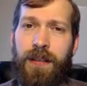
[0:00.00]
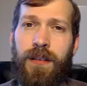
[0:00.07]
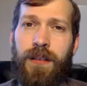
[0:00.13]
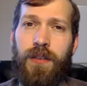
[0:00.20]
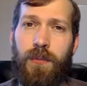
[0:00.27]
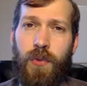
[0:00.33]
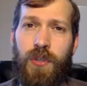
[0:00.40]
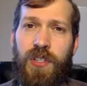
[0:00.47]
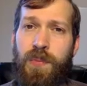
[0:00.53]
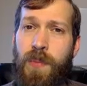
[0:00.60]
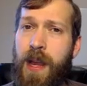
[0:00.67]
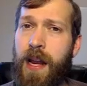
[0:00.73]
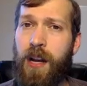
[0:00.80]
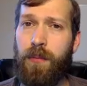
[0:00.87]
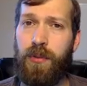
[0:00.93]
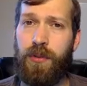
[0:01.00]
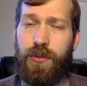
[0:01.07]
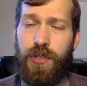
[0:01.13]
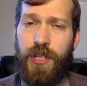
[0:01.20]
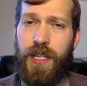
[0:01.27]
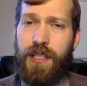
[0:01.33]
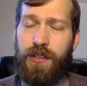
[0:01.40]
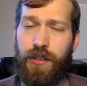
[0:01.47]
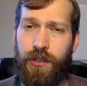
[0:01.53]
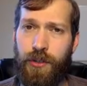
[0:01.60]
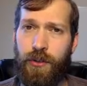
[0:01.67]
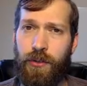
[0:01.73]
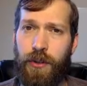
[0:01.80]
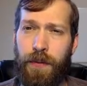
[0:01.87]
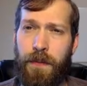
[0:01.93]
the moon is made out of blue cheese is
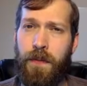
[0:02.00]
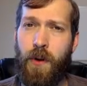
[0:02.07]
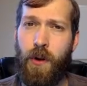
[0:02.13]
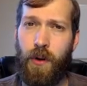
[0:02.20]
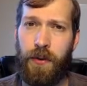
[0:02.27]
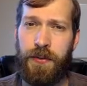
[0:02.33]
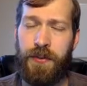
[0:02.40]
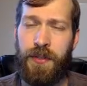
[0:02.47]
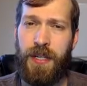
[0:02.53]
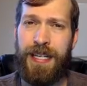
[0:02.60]
surely false.